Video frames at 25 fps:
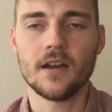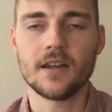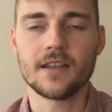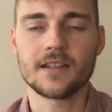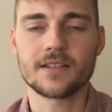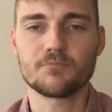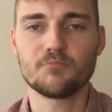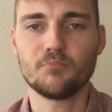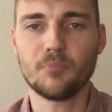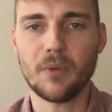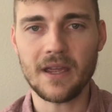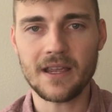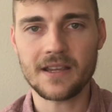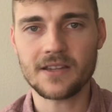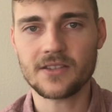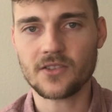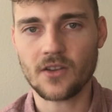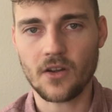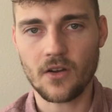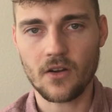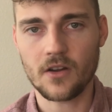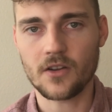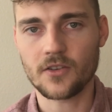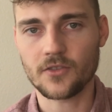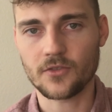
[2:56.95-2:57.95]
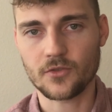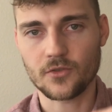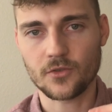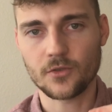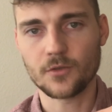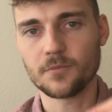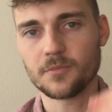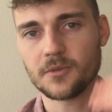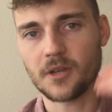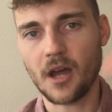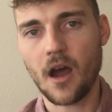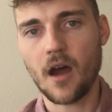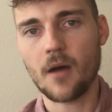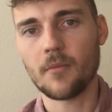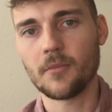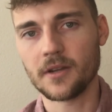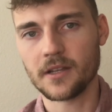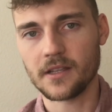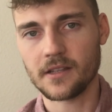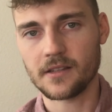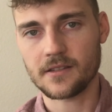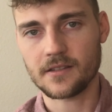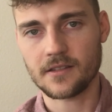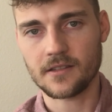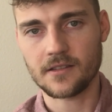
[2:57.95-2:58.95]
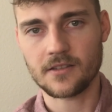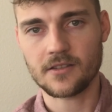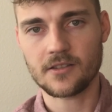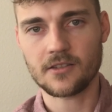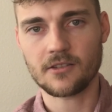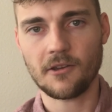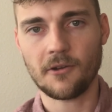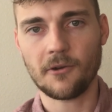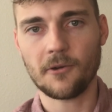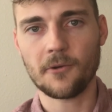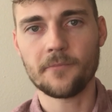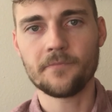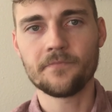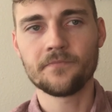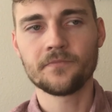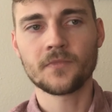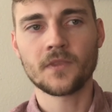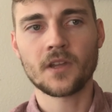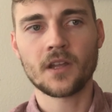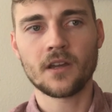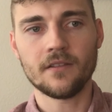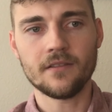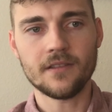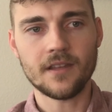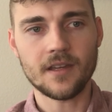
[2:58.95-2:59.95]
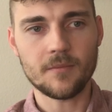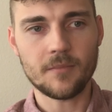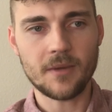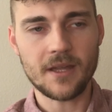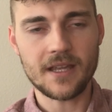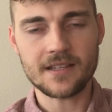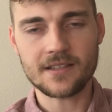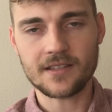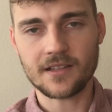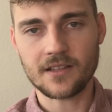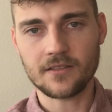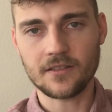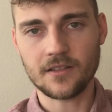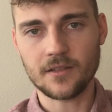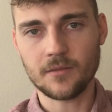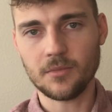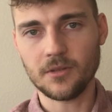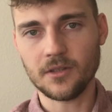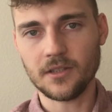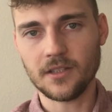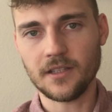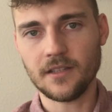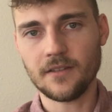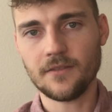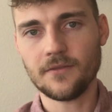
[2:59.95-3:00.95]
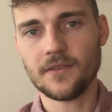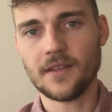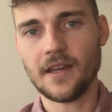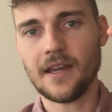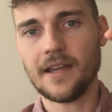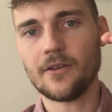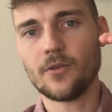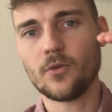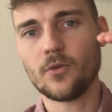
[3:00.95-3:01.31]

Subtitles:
is based on group dominance, and so they basically believe that